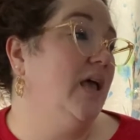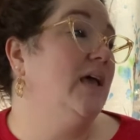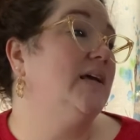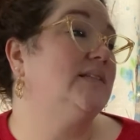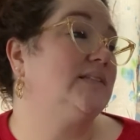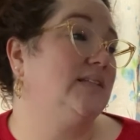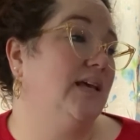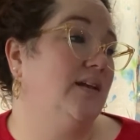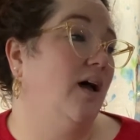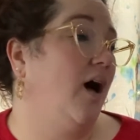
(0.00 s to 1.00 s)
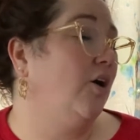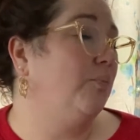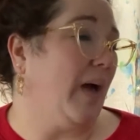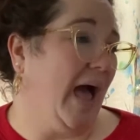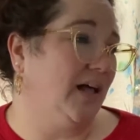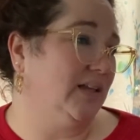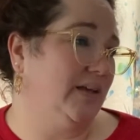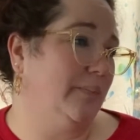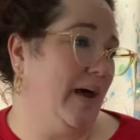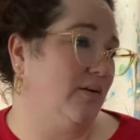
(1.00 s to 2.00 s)
His skin hung baggily
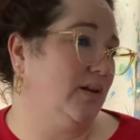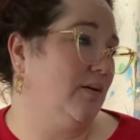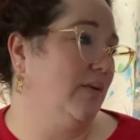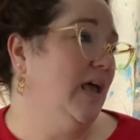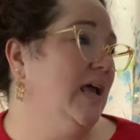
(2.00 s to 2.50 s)
about him,